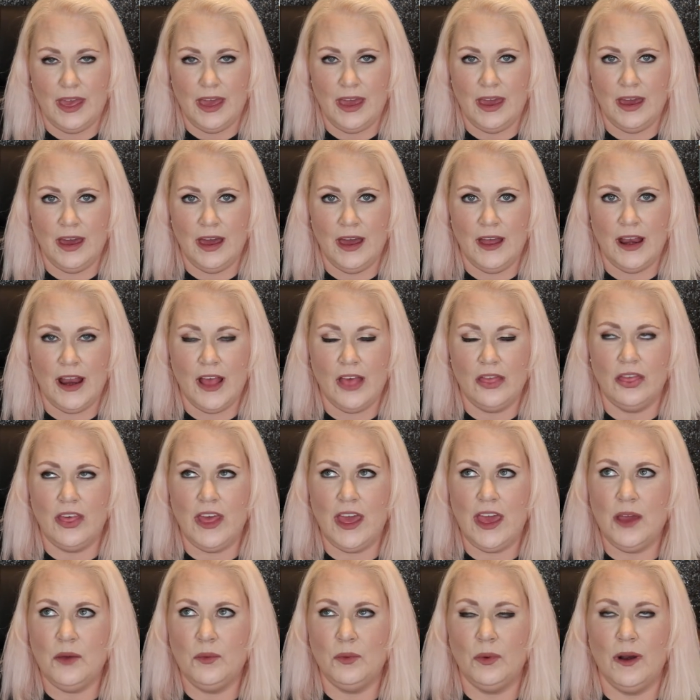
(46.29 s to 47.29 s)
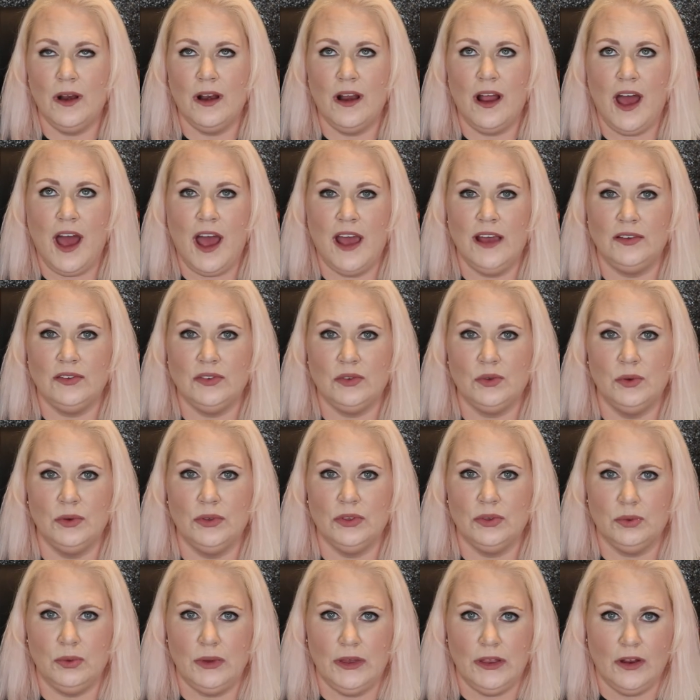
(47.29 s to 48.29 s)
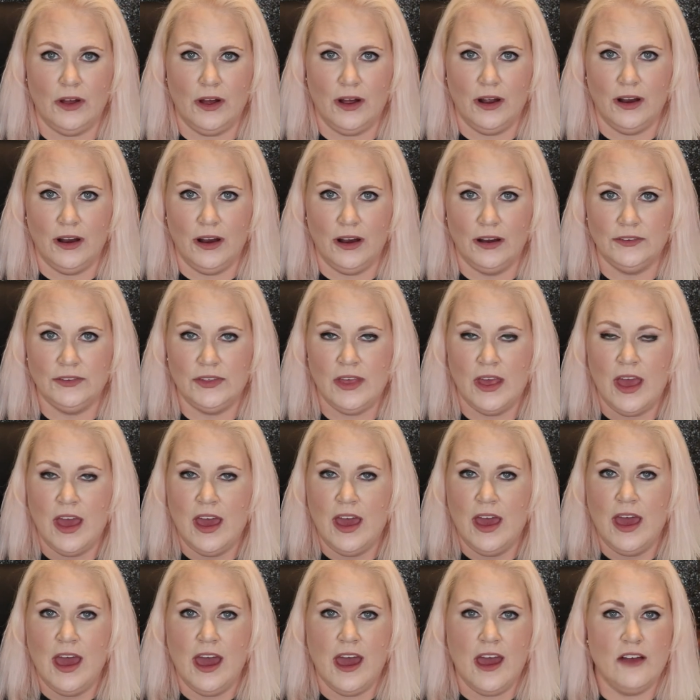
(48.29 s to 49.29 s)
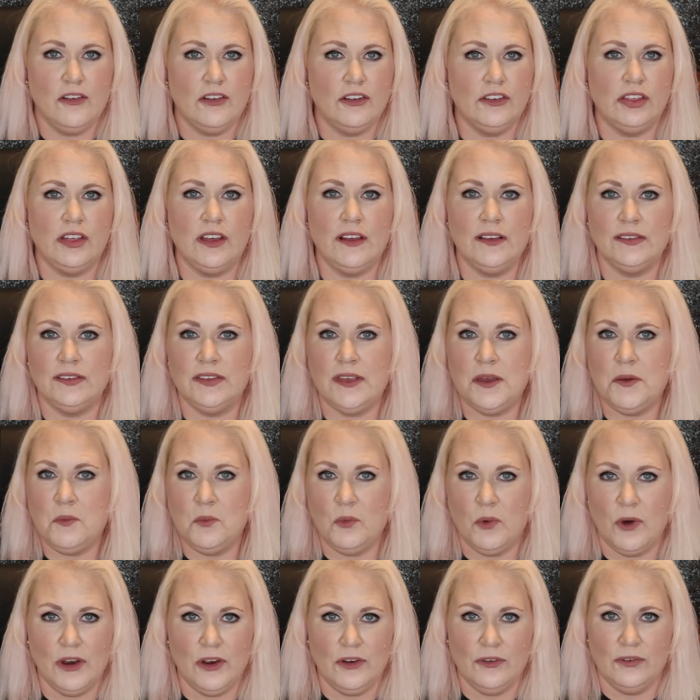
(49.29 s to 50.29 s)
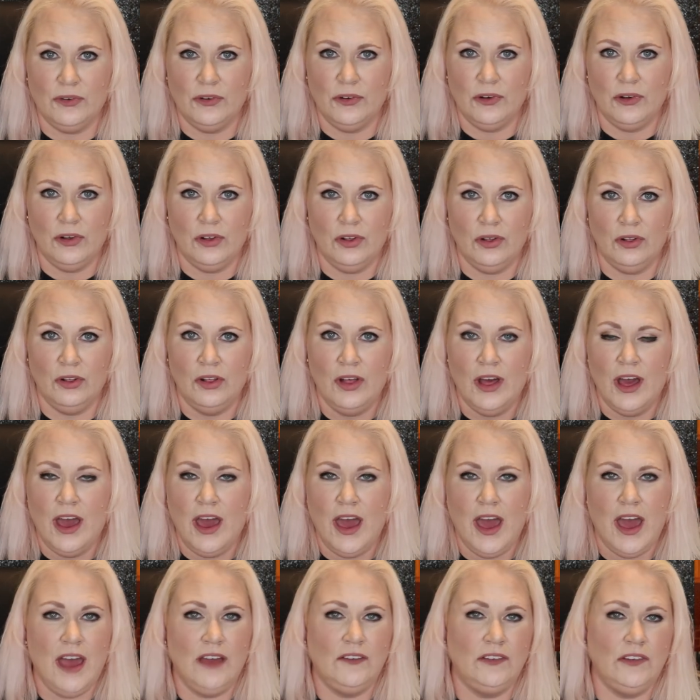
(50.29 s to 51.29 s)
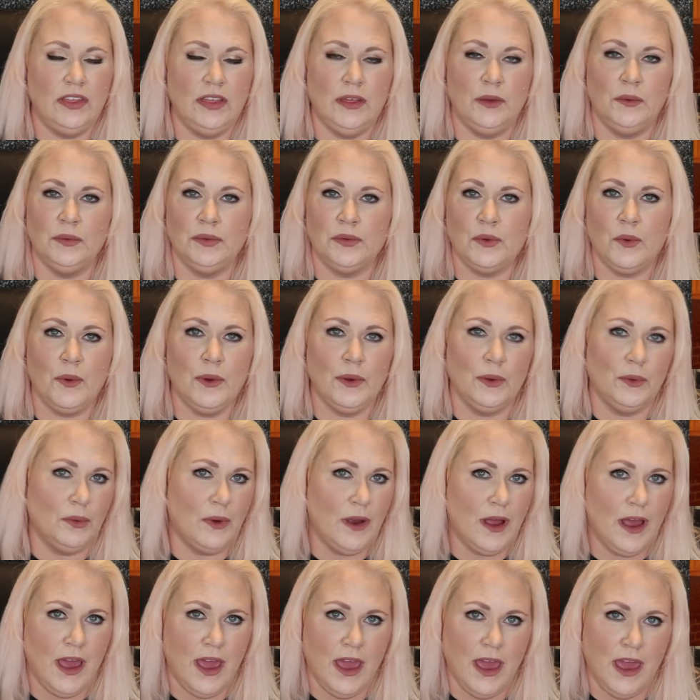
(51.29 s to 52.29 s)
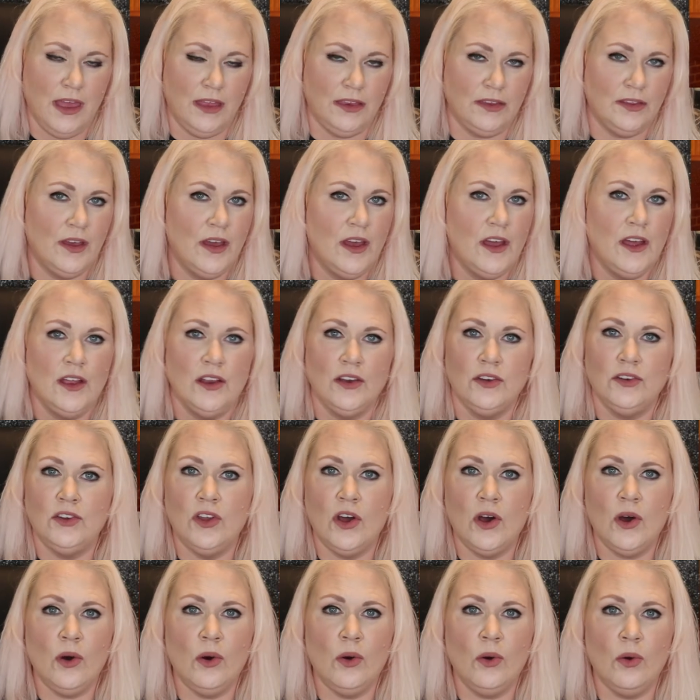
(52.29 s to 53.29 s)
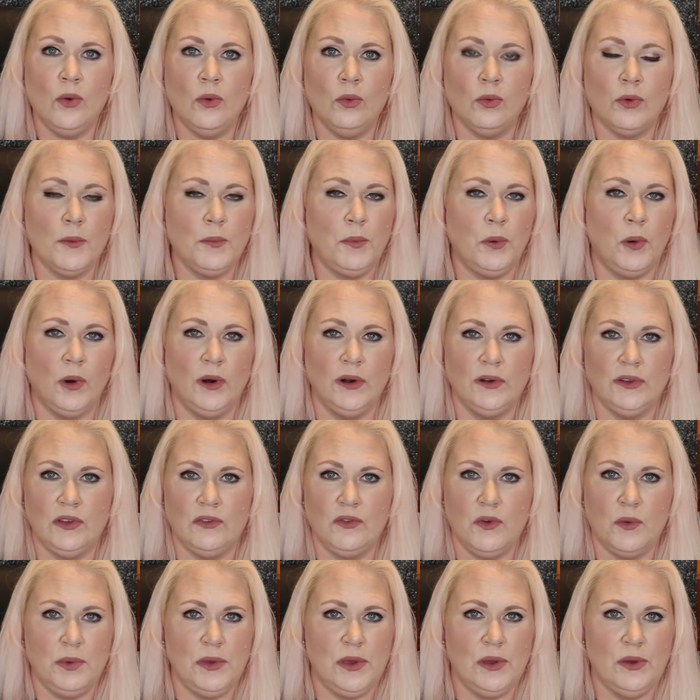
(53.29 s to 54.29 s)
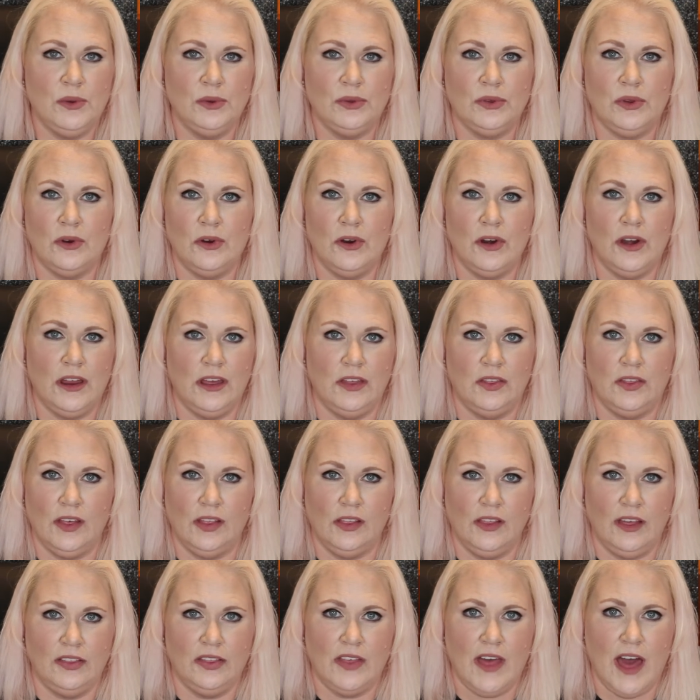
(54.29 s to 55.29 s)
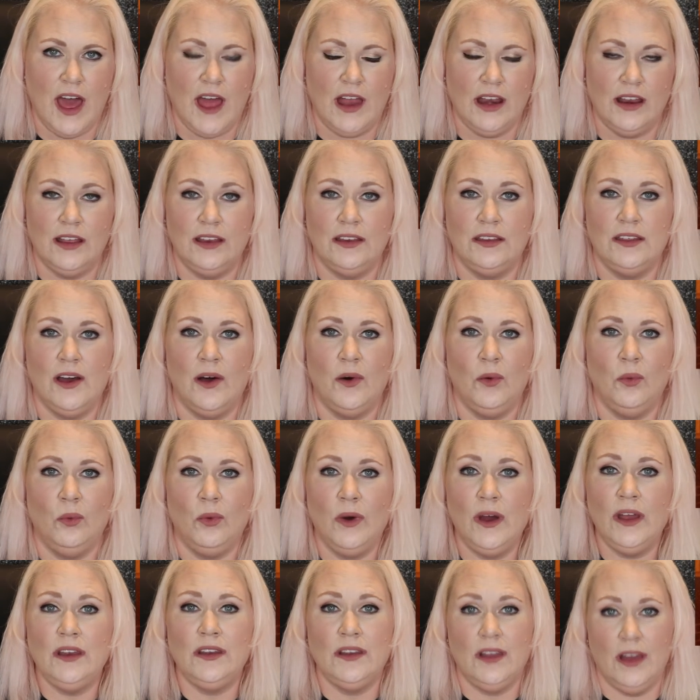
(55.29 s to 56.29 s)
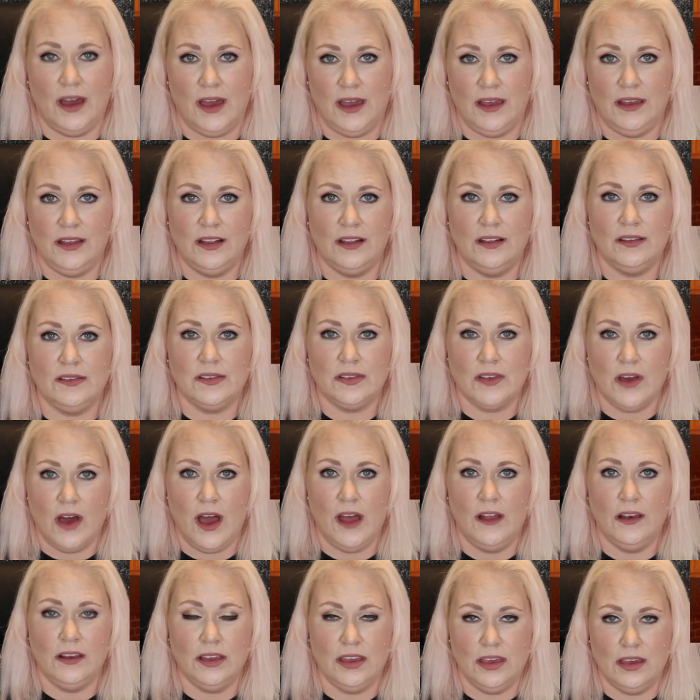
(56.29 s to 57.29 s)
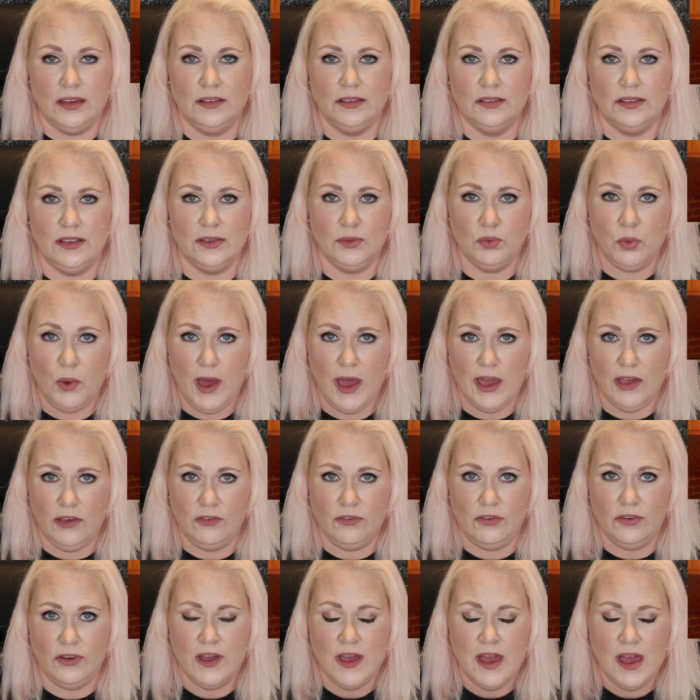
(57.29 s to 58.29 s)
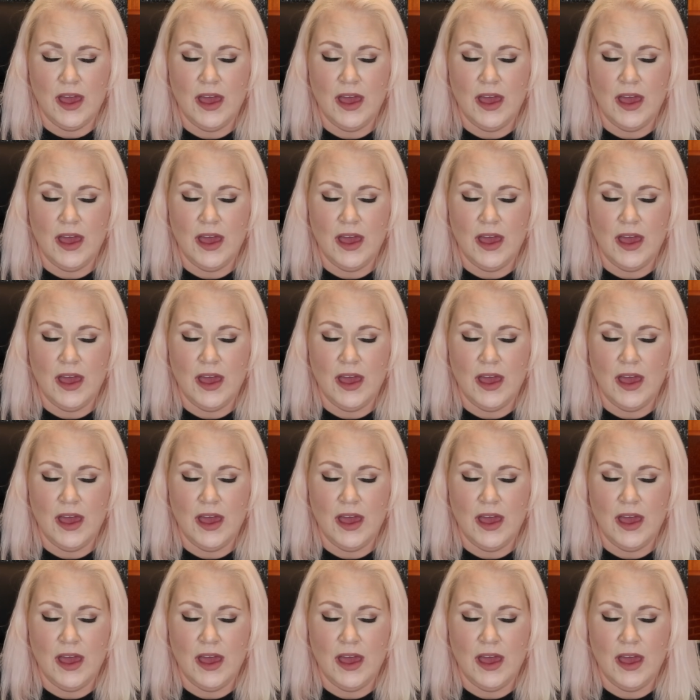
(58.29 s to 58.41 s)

And they were high school sweethearts. Everything seemed wonderful. Everything was going great. No reports of abuse or anything like that until one night Scott kills his wife.